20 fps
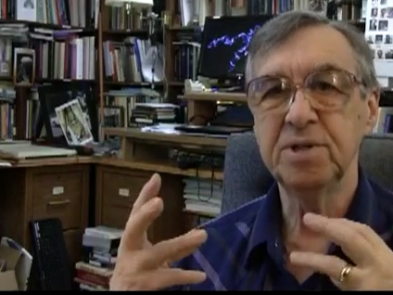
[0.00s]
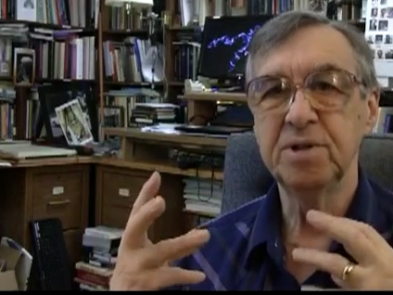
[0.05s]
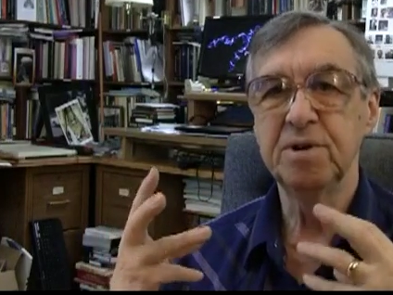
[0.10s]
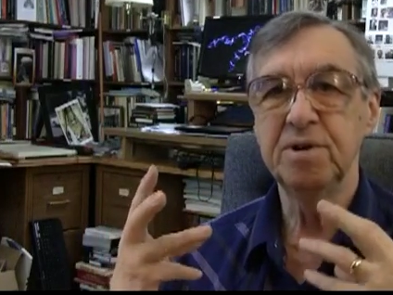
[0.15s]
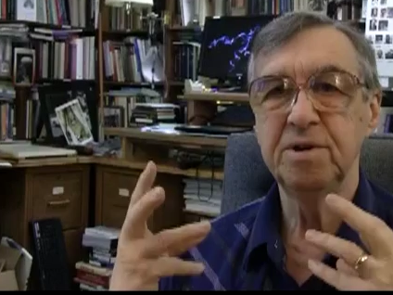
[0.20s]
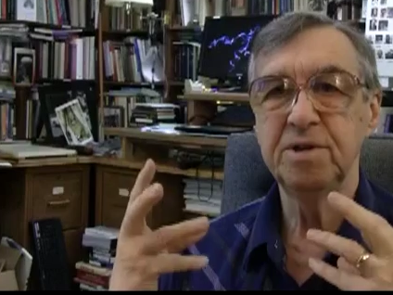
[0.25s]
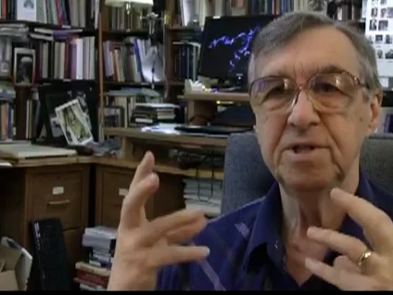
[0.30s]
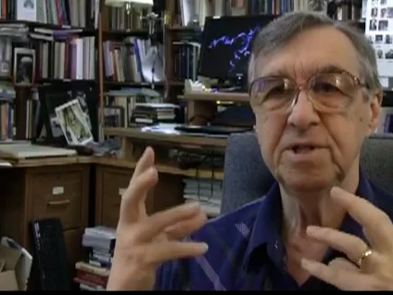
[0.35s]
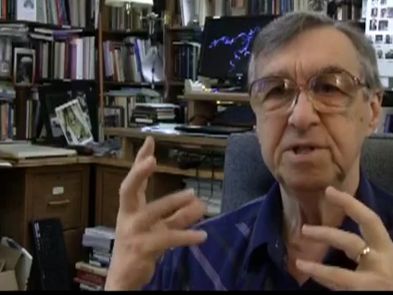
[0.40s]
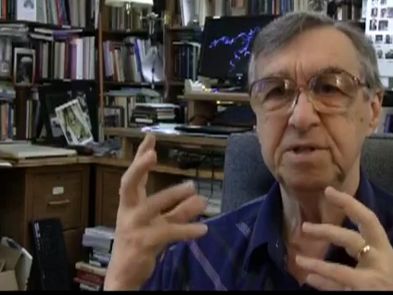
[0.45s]

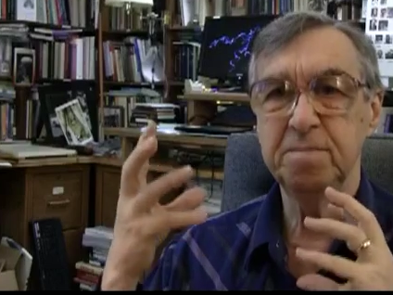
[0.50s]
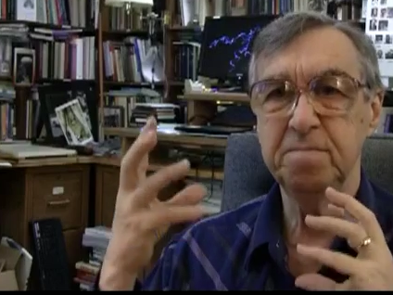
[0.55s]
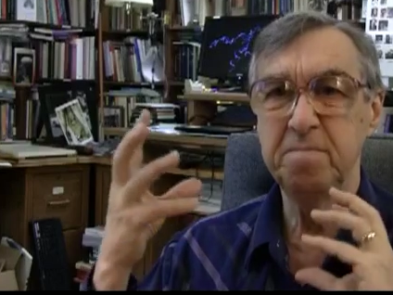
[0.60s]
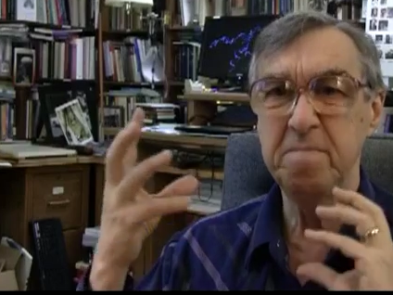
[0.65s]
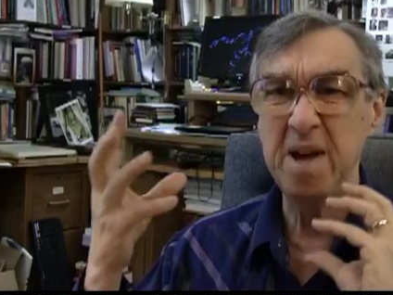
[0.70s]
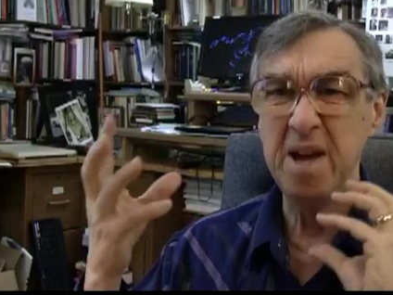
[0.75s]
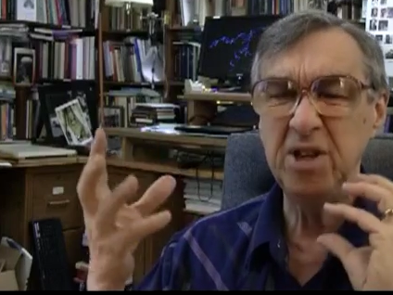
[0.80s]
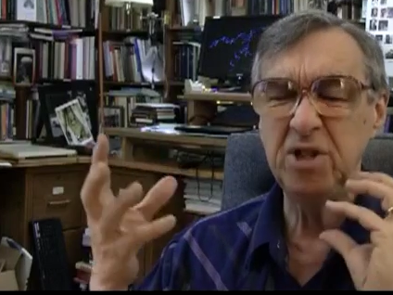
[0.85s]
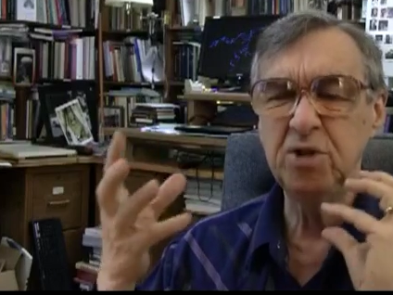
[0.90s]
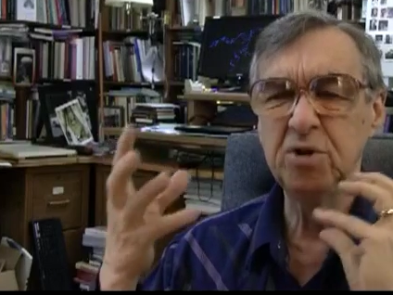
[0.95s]
there are
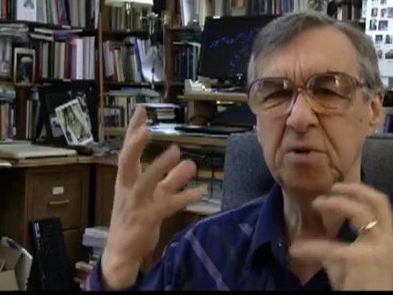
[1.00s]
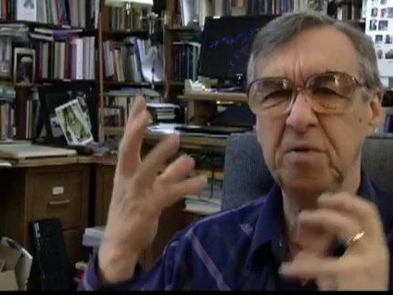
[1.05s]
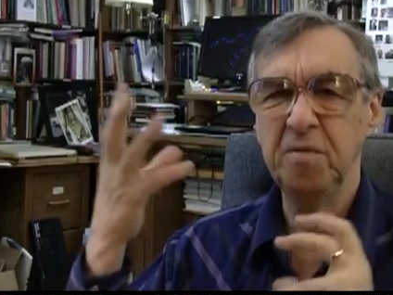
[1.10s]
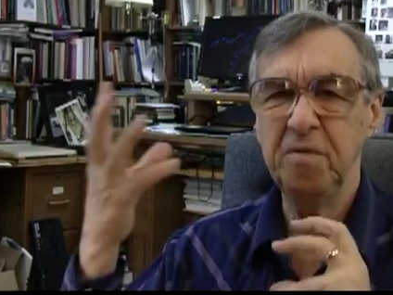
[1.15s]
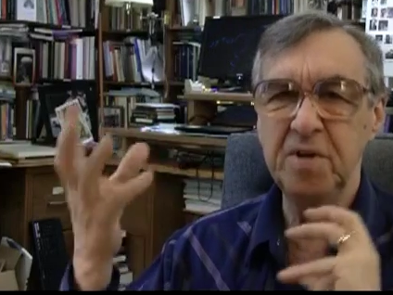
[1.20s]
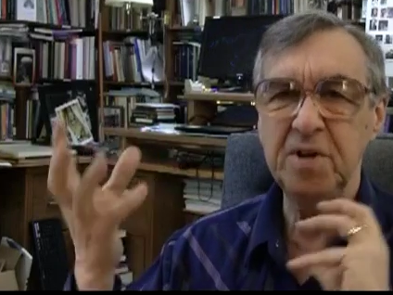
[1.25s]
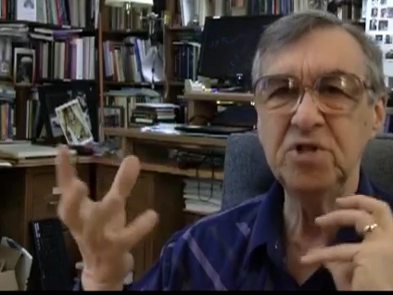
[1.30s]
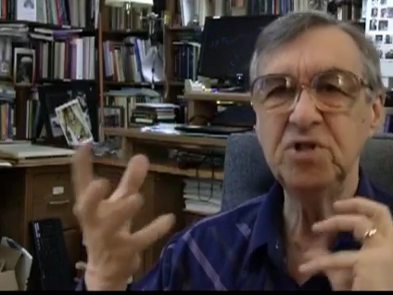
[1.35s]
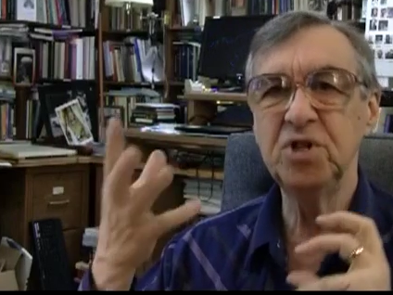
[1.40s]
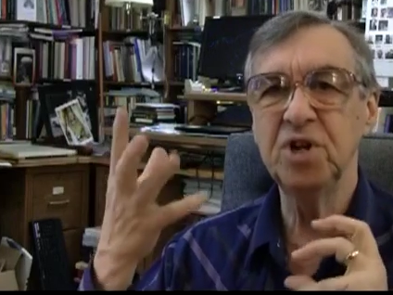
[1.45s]
spatial
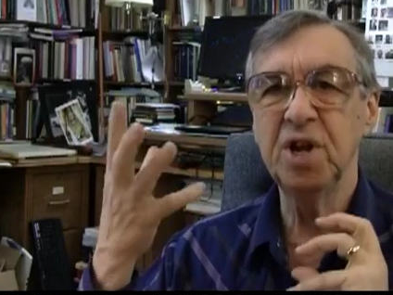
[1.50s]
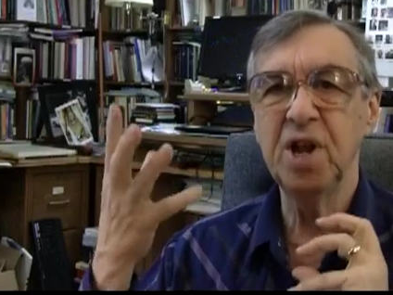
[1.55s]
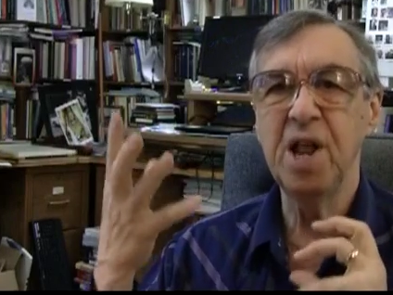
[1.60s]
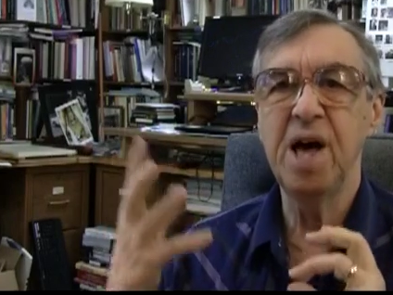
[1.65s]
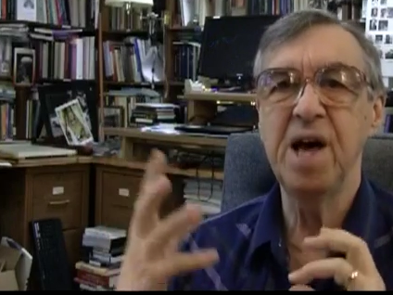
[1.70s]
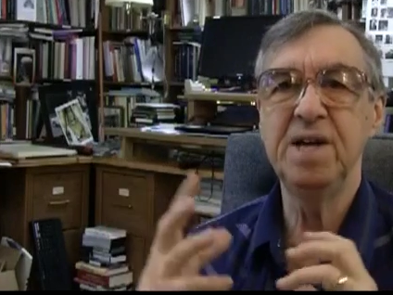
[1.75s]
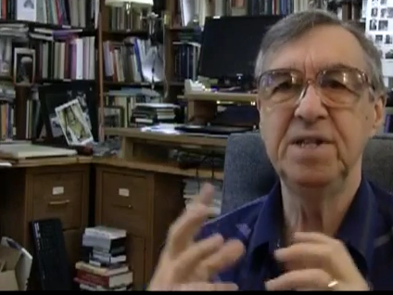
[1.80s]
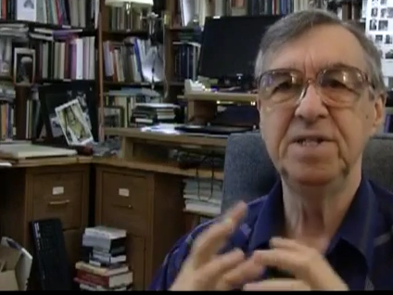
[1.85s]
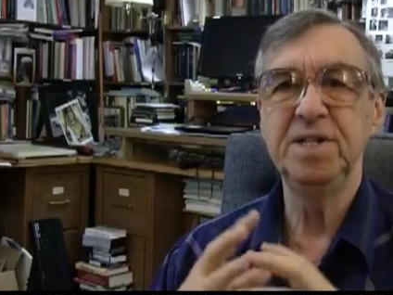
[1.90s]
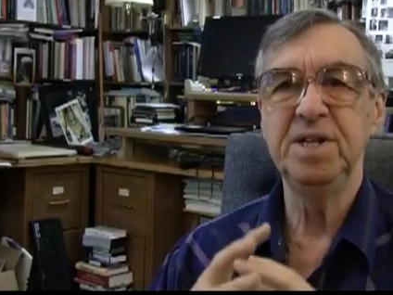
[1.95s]

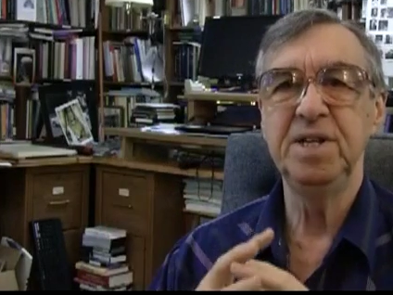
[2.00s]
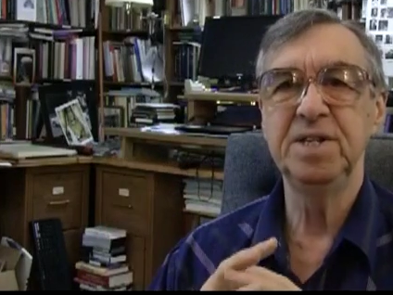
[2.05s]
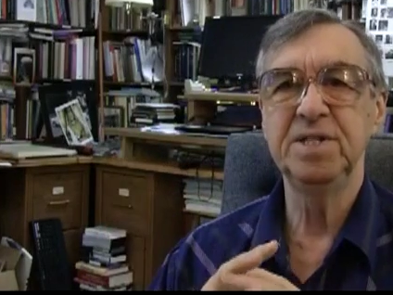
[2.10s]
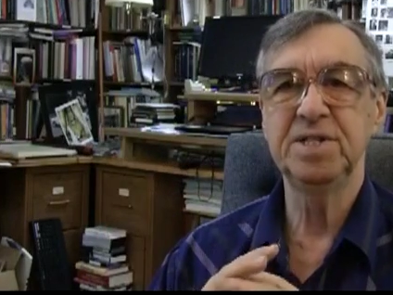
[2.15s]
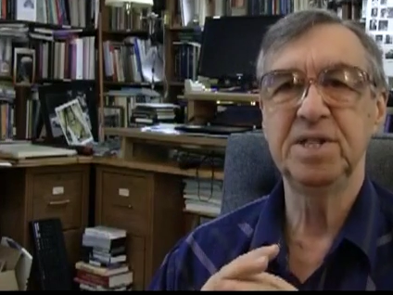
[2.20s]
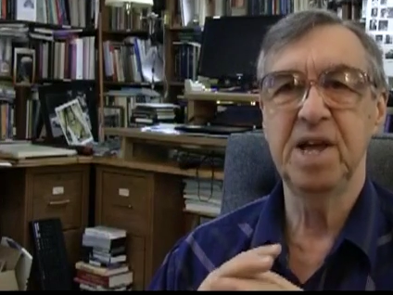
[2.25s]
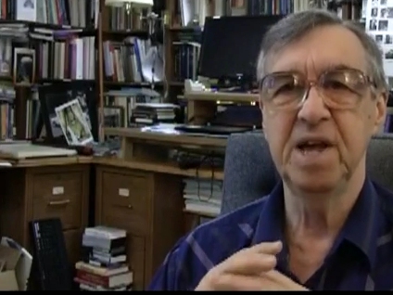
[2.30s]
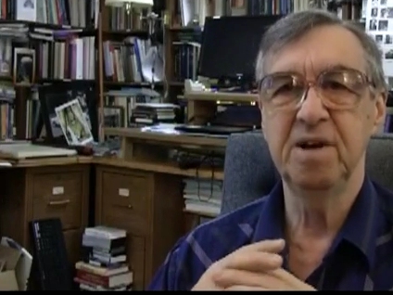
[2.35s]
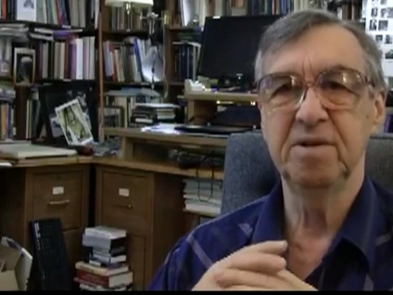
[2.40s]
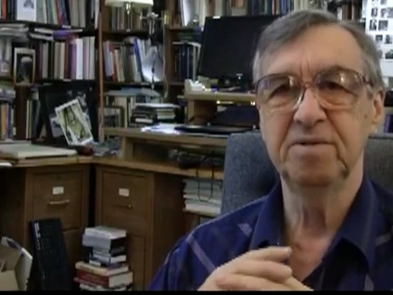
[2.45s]
visualizing
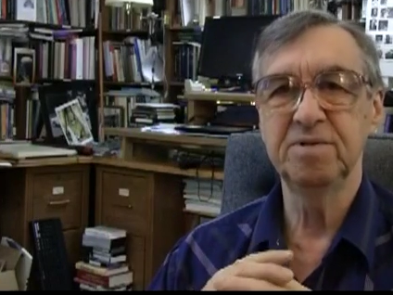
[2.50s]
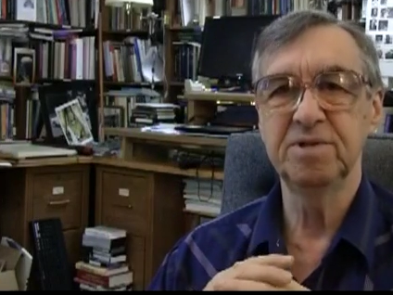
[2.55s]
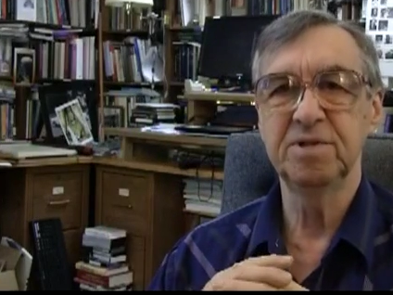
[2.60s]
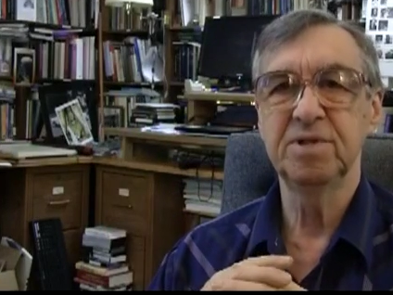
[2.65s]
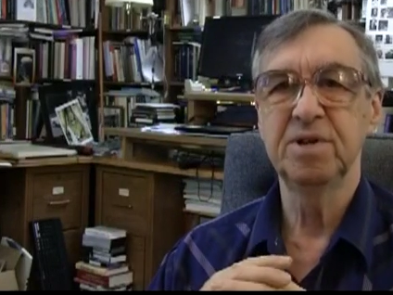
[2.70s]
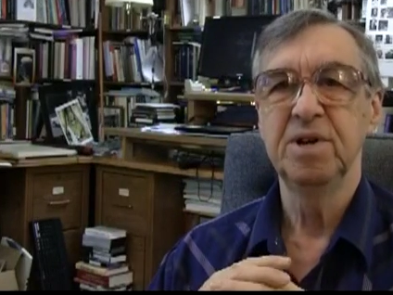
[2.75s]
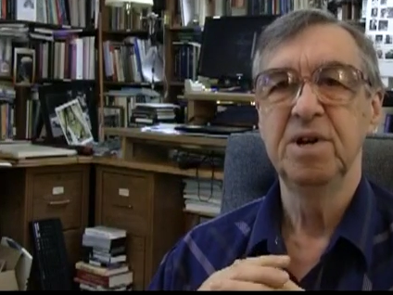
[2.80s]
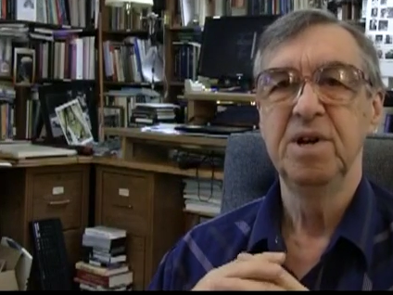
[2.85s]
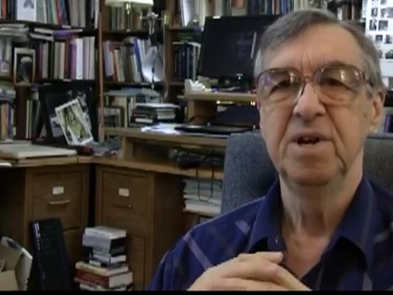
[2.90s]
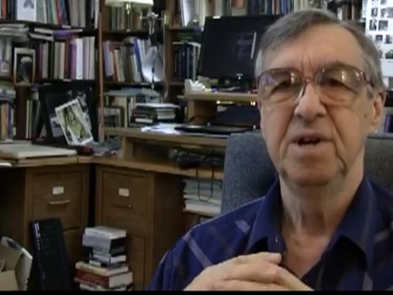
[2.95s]
skills,